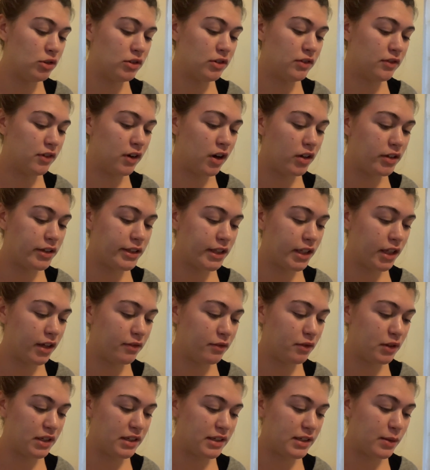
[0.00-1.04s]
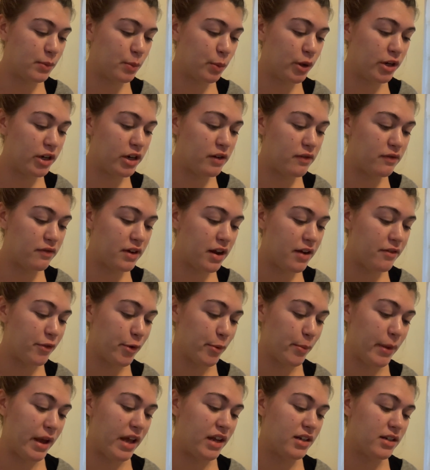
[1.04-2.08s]
to fall in love with someone you've
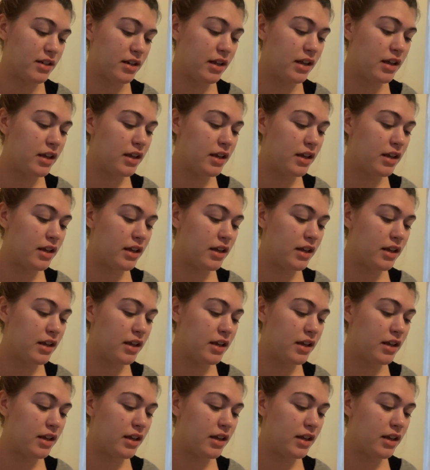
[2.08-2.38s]
never met.